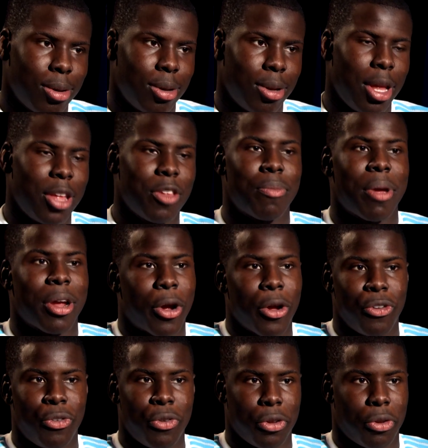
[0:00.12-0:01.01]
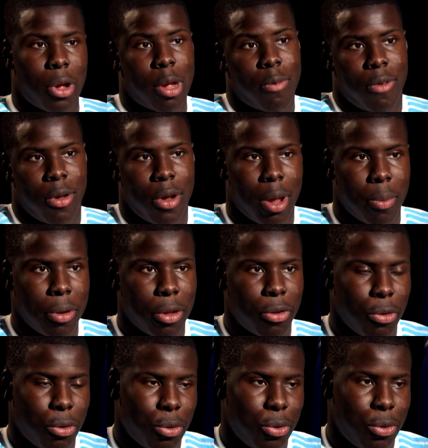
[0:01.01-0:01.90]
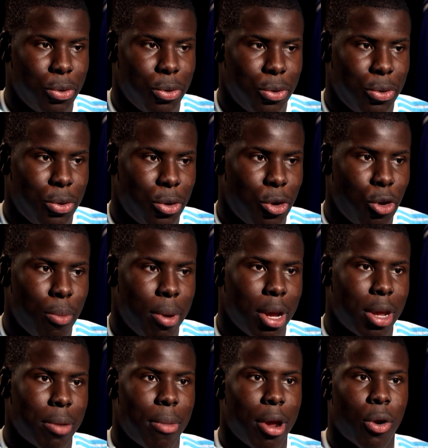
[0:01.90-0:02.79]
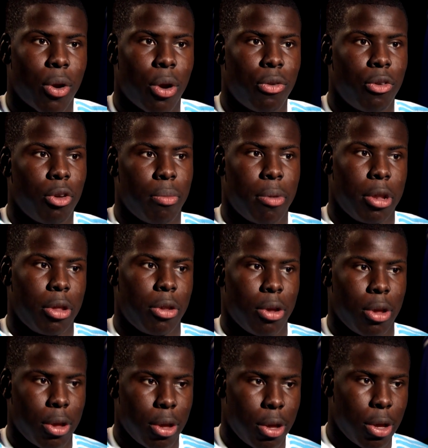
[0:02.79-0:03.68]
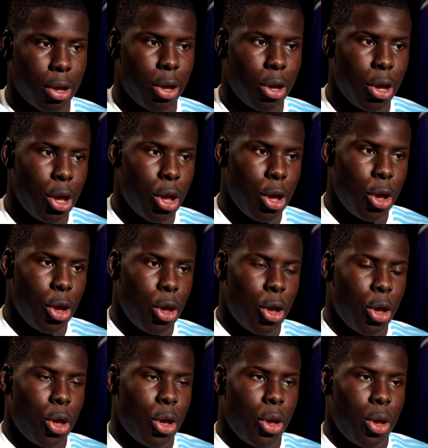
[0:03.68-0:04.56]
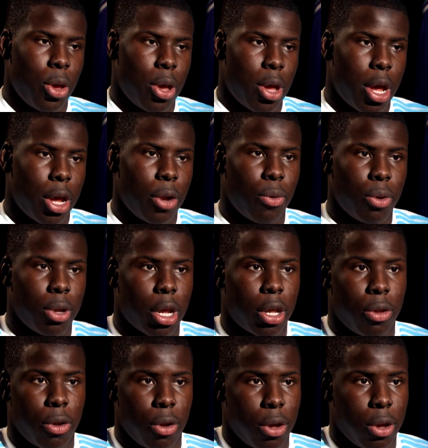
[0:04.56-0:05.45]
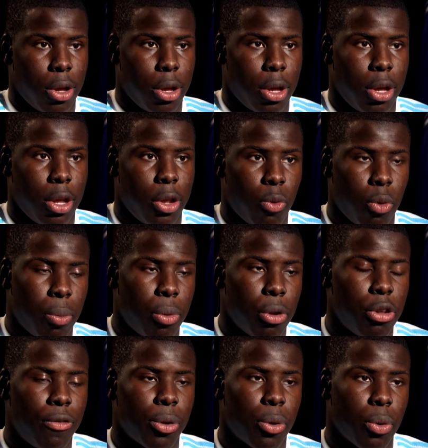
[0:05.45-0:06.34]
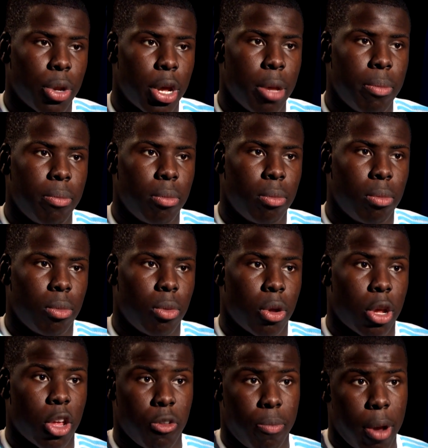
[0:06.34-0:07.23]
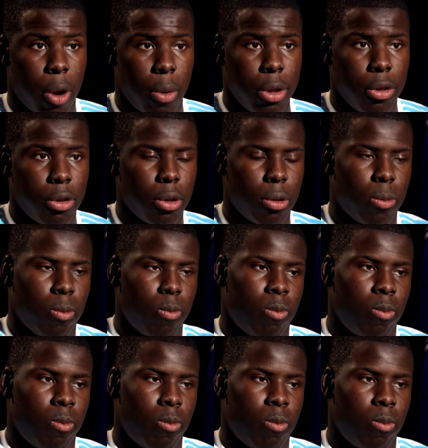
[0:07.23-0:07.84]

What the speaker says: It's my country, so I'm very happy to go back in my country, but I know that it will be a difficult game against Paris.